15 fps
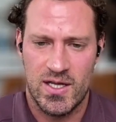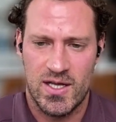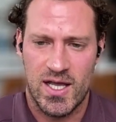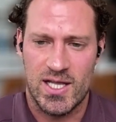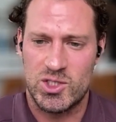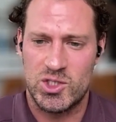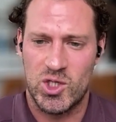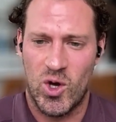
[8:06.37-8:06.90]
And
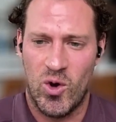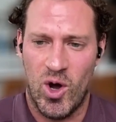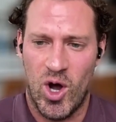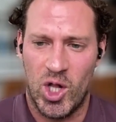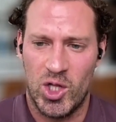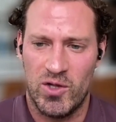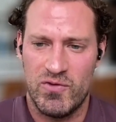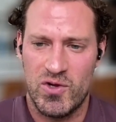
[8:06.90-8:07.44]
so
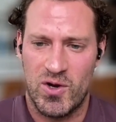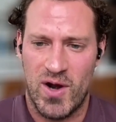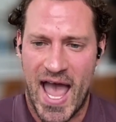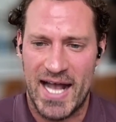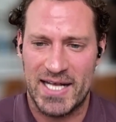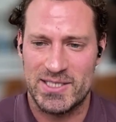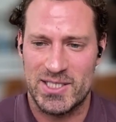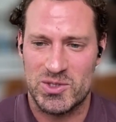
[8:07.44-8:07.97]
all of your
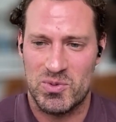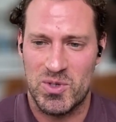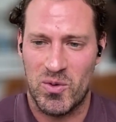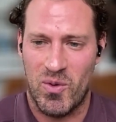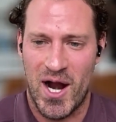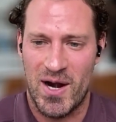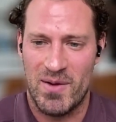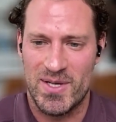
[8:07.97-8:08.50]
access
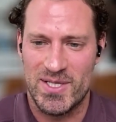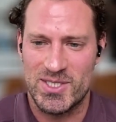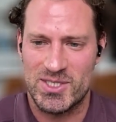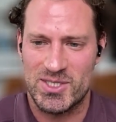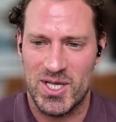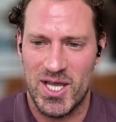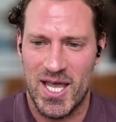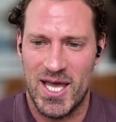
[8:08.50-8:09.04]
requirements
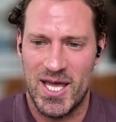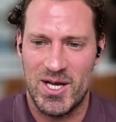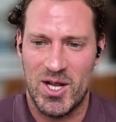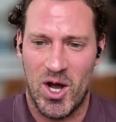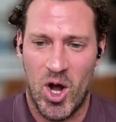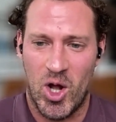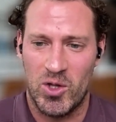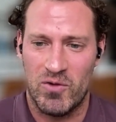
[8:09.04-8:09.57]
and
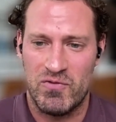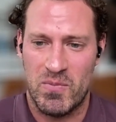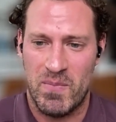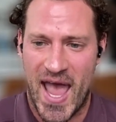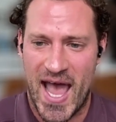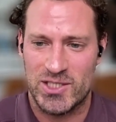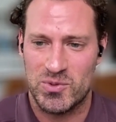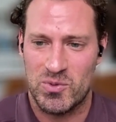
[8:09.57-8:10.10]
all of your
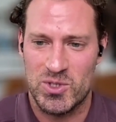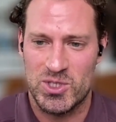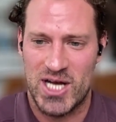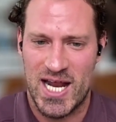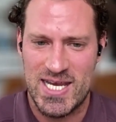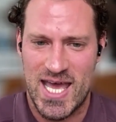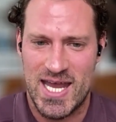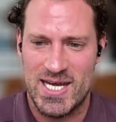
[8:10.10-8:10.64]
passwords and
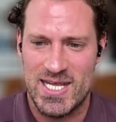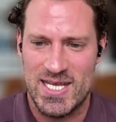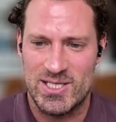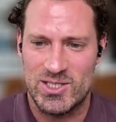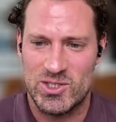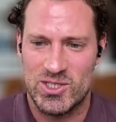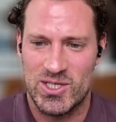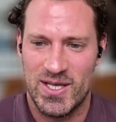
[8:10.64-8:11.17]

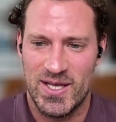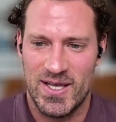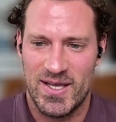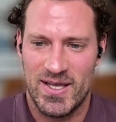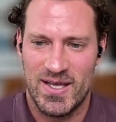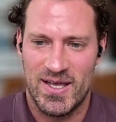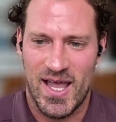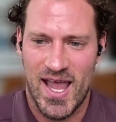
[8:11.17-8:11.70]
identities
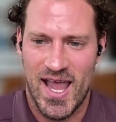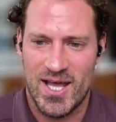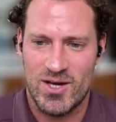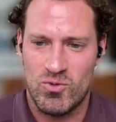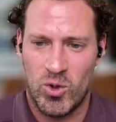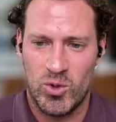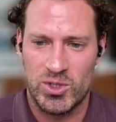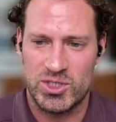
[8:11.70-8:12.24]
and
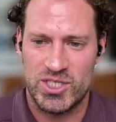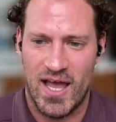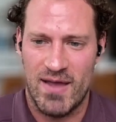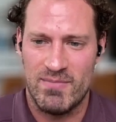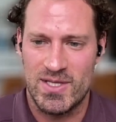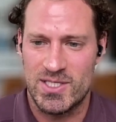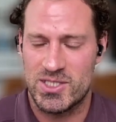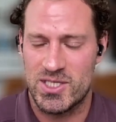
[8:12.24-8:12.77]
role
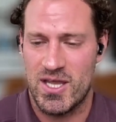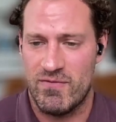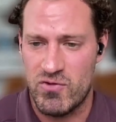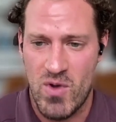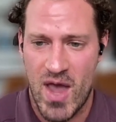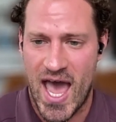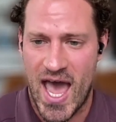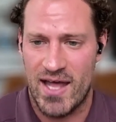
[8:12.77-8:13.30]
assignments, if you
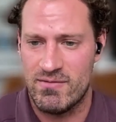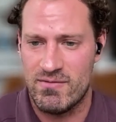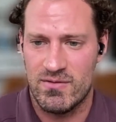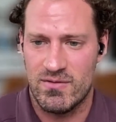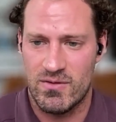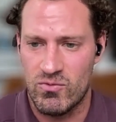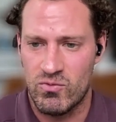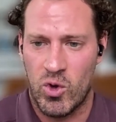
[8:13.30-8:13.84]
had
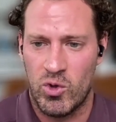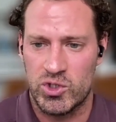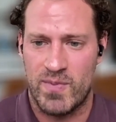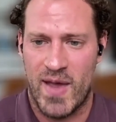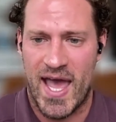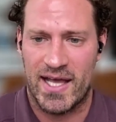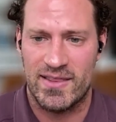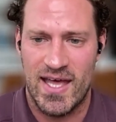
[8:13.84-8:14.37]
roles
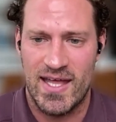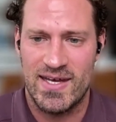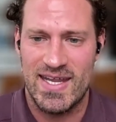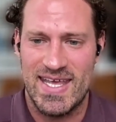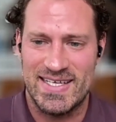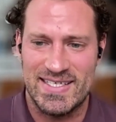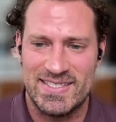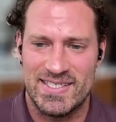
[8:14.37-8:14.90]
back then,
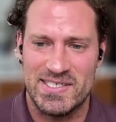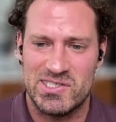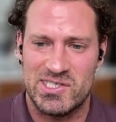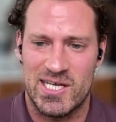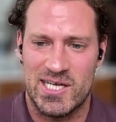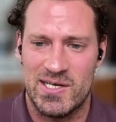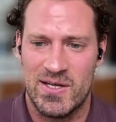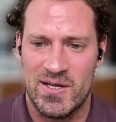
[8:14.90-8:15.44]
existed